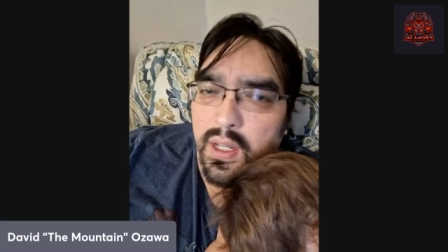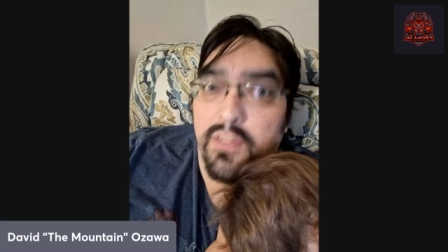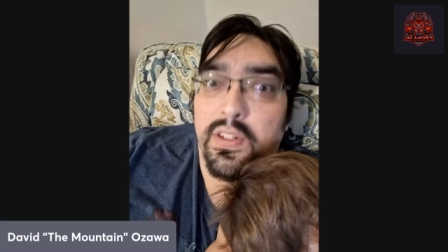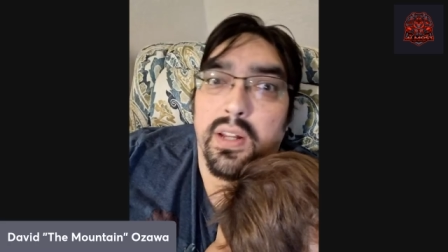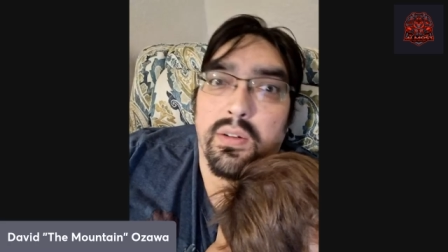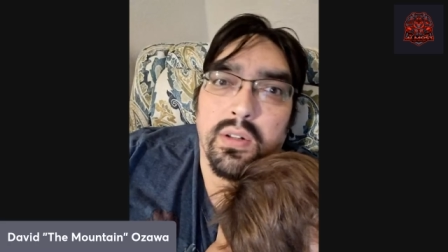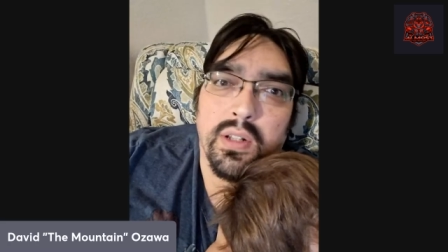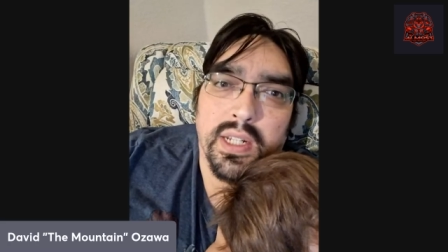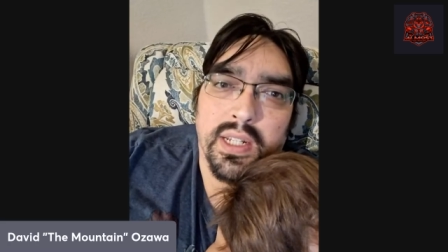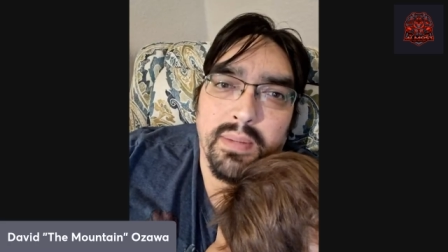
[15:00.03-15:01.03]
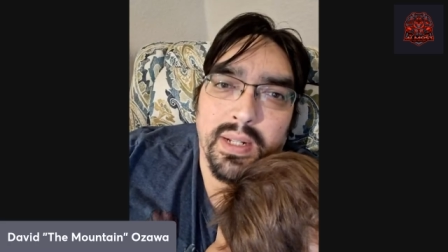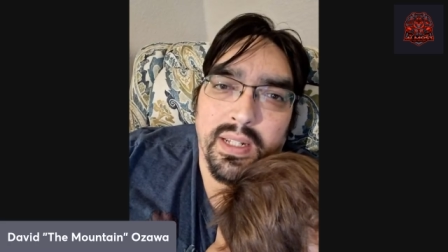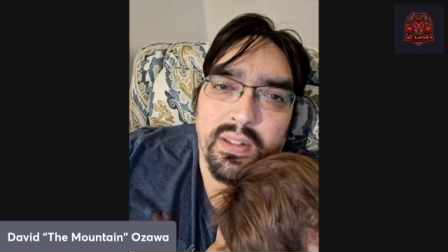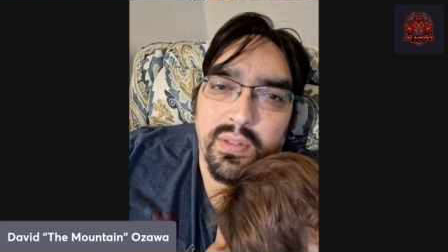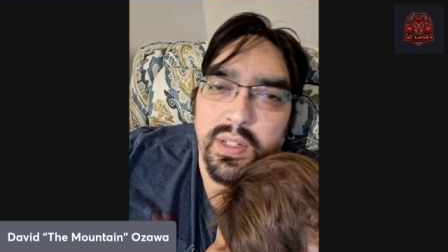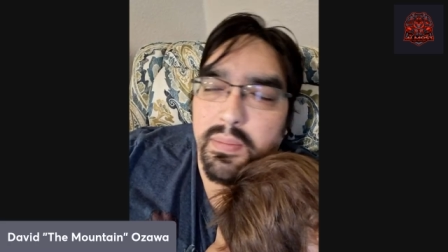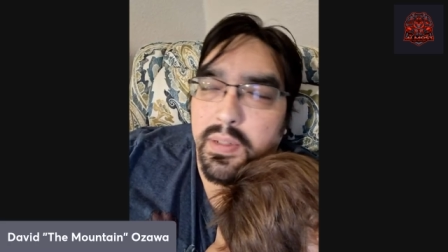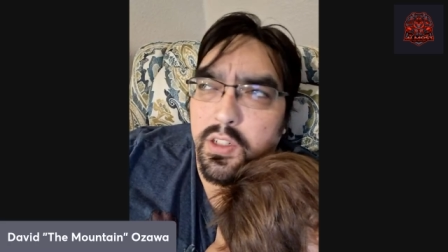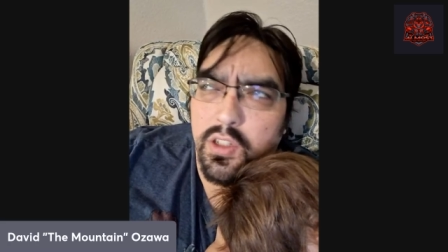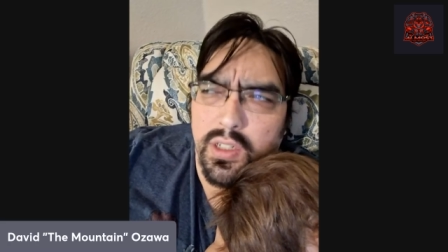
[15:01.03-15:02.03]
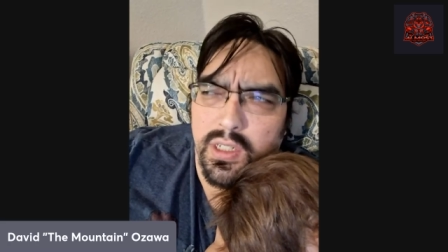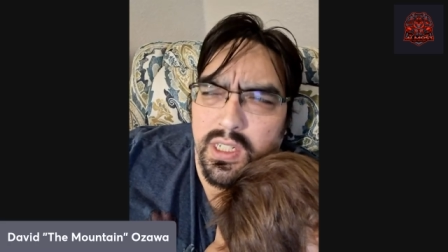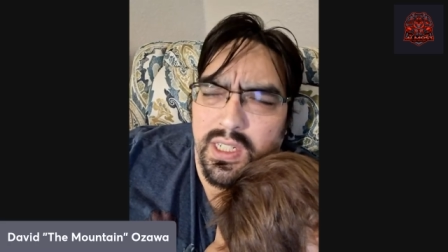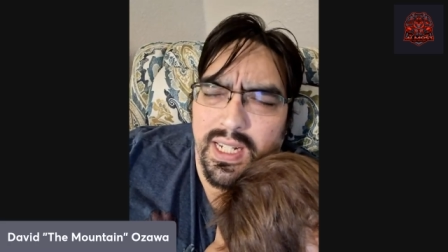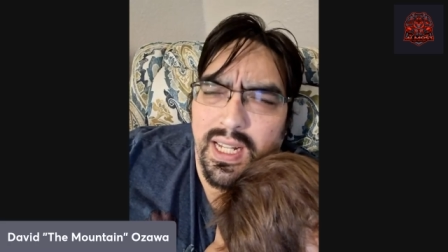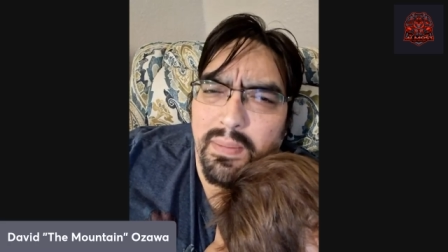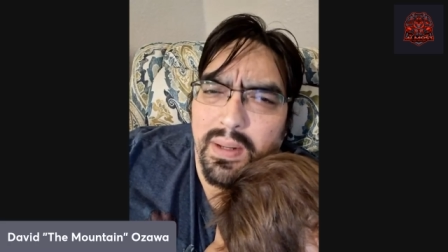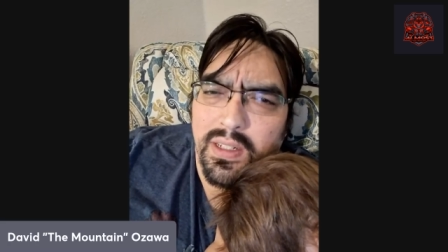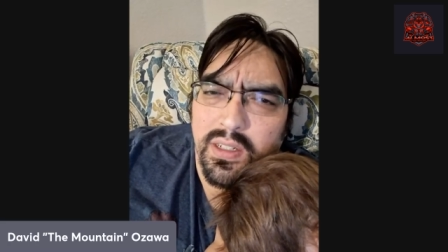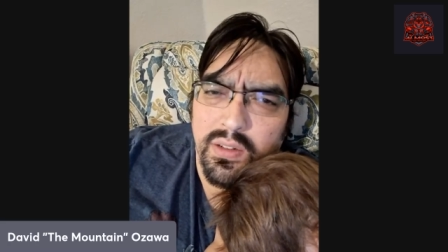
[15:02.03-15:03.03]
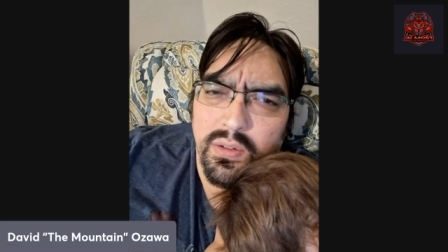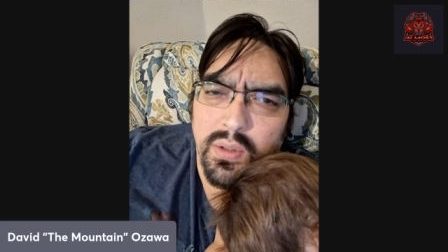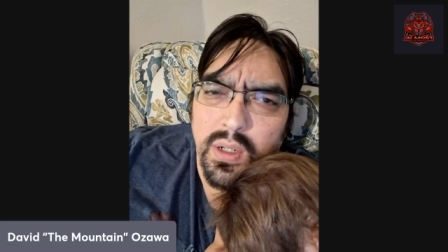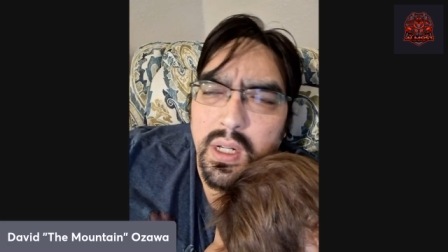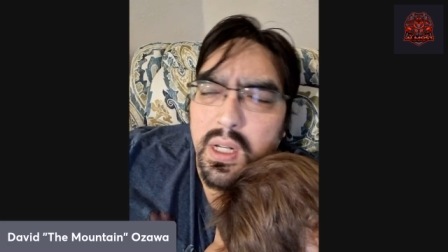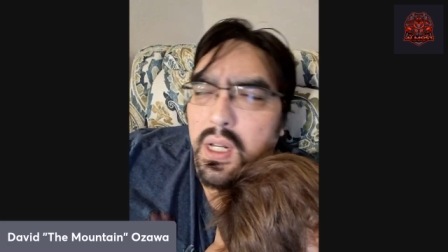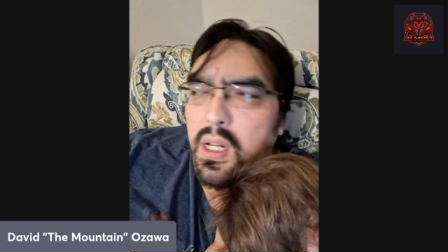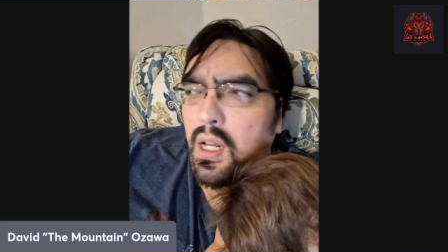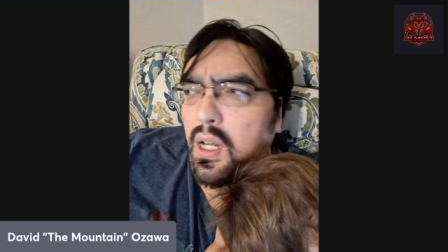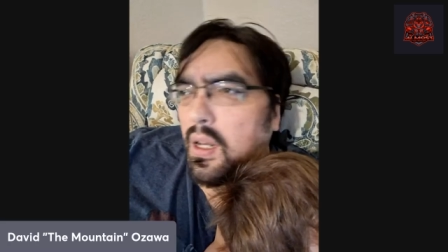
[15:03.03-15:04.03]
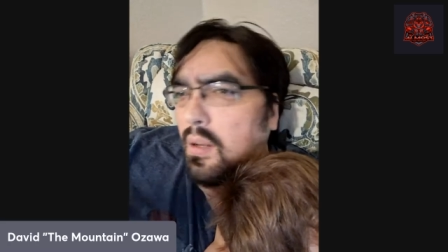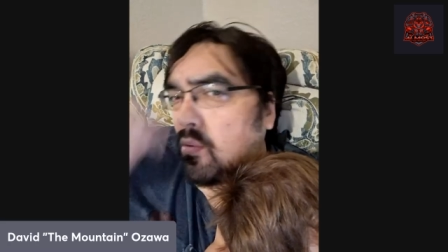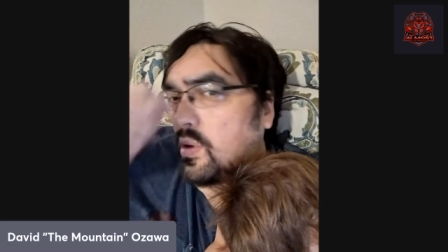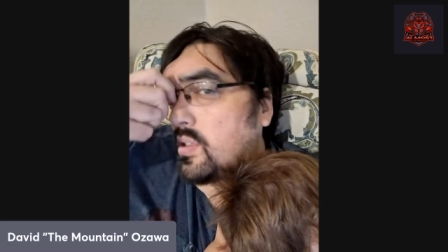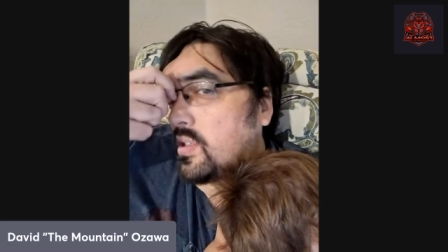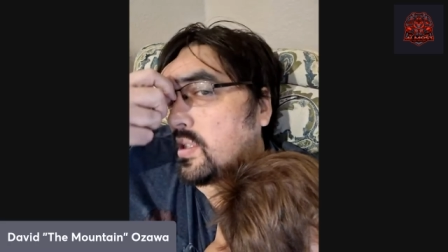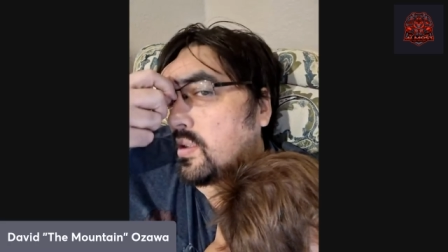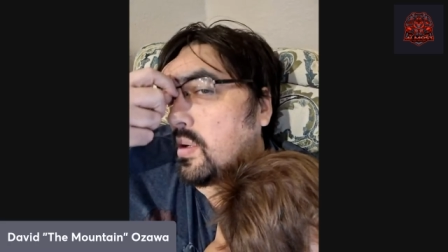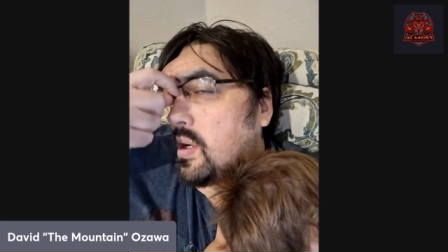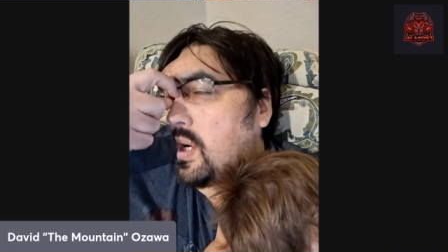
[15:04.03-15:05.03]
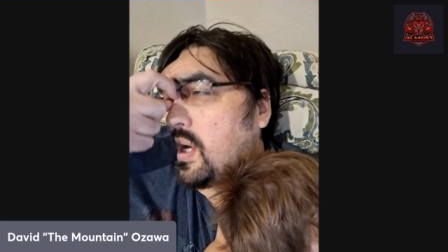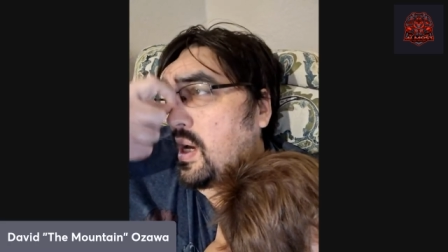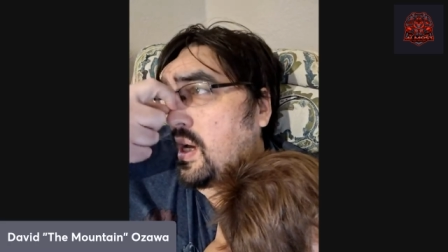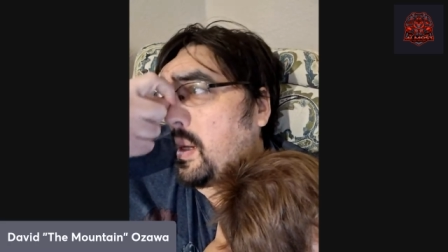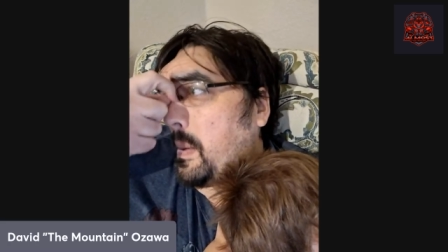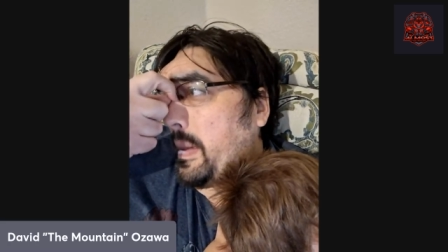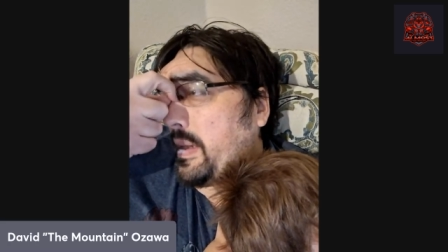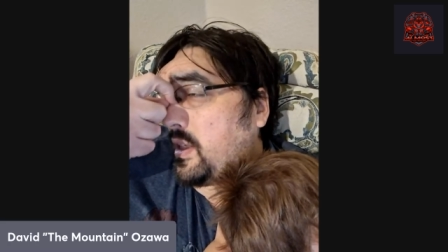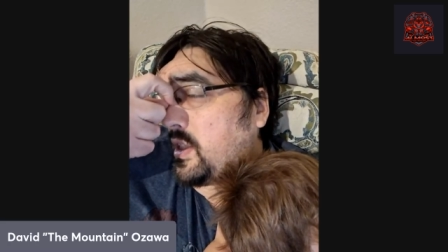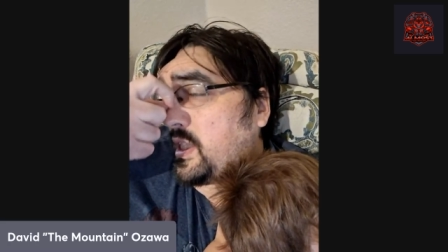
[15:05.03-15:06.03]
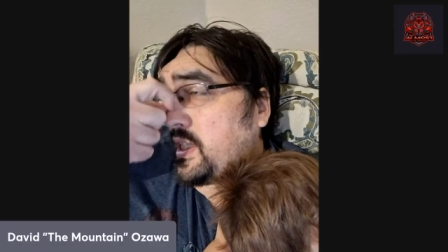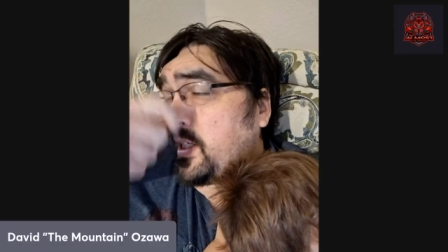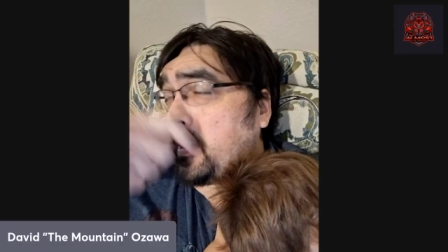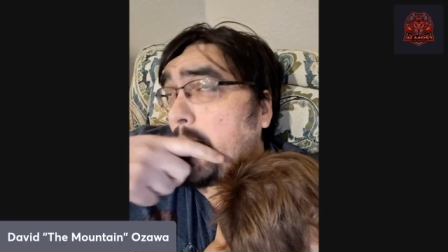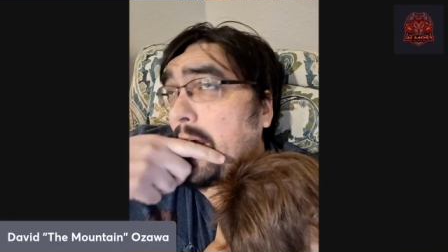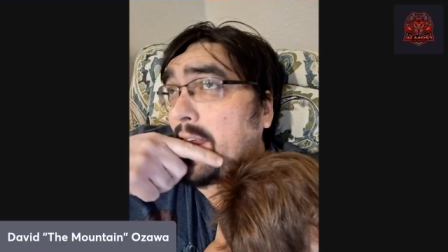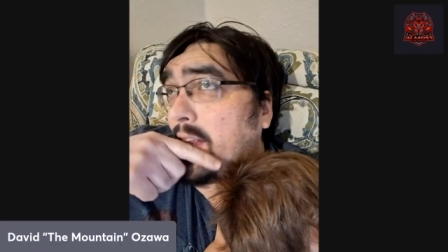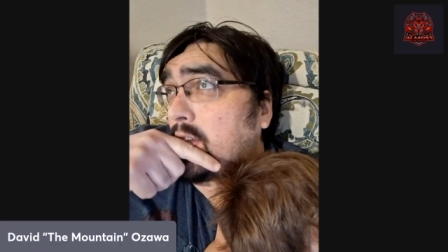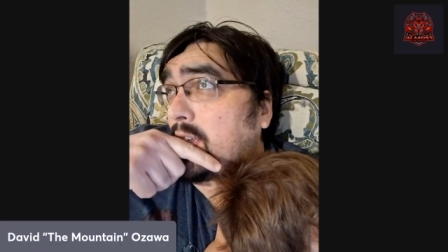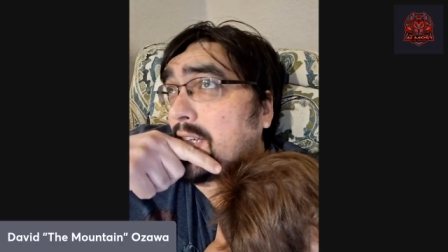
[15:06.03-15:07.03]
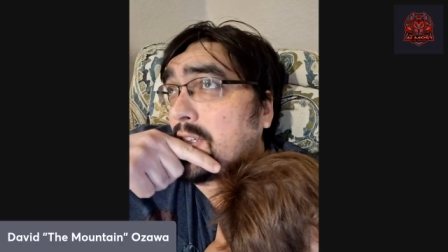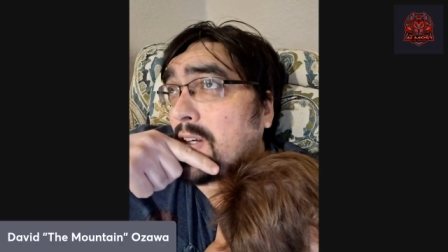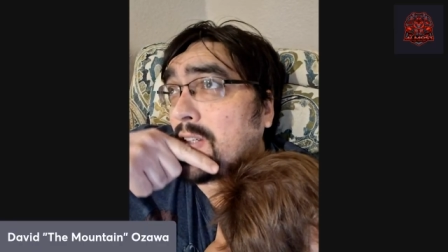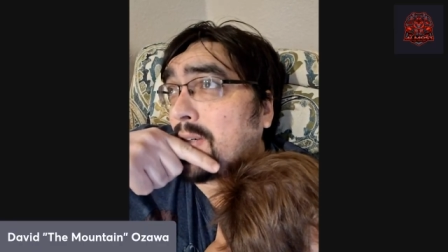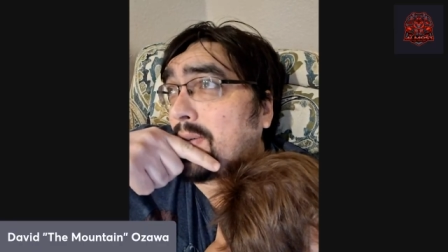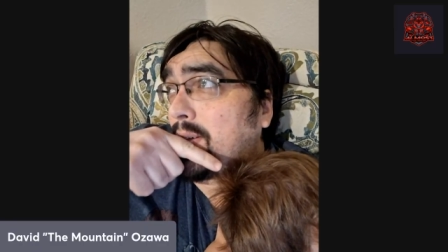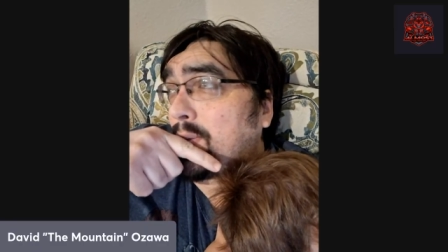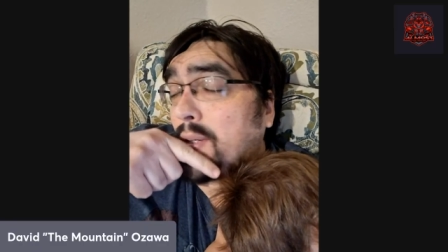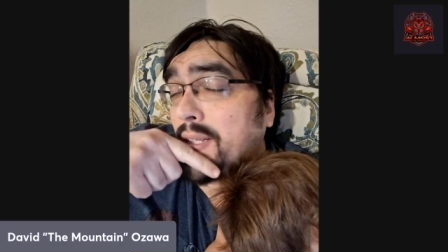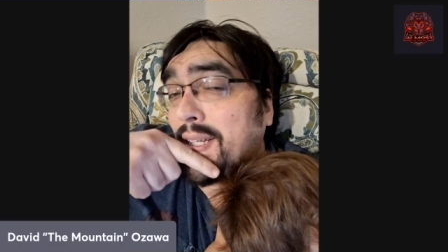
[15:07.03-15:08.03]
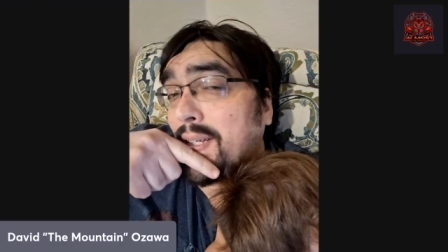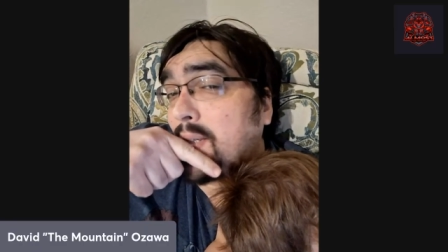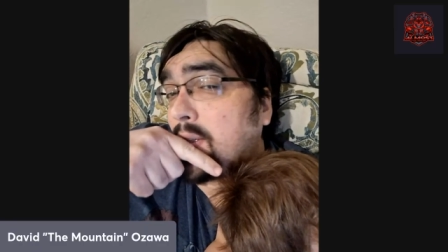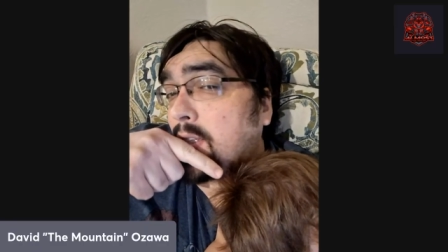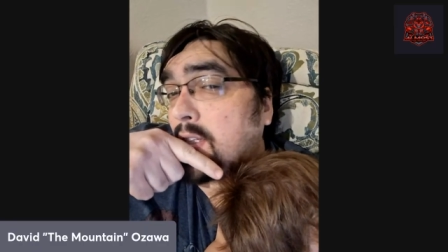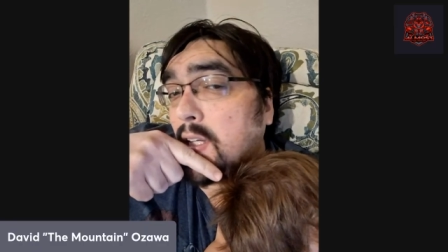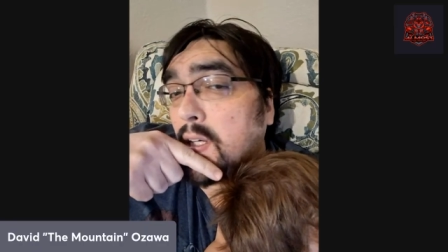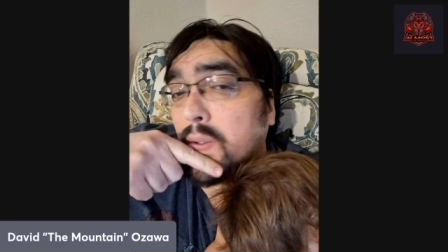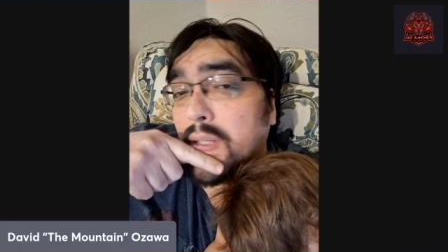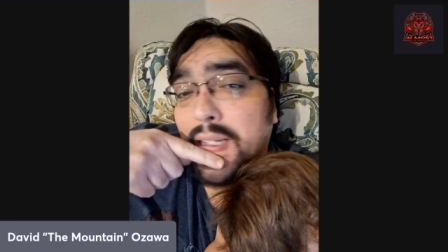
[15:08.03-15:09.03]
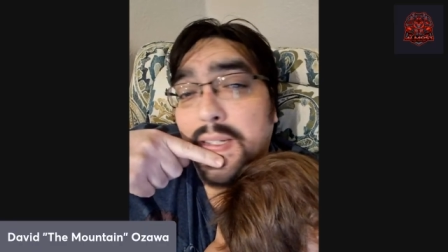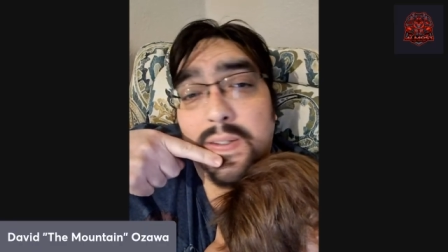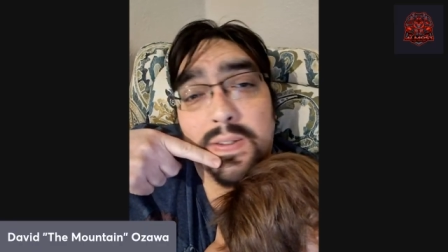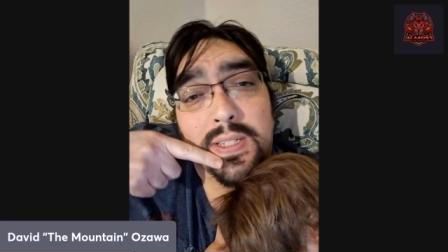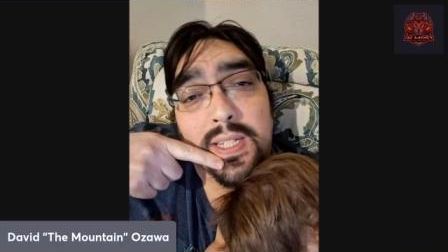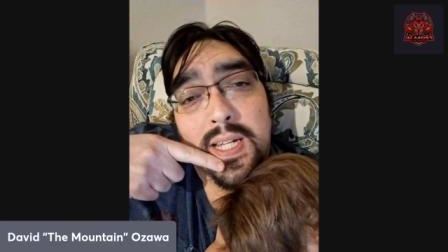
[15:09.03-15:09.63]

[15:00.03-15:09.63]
If you get real lucky, you might get 3. But usually you just take out about 2, 1 or 2. And those Death Shot Terminators, while they're slow and they don't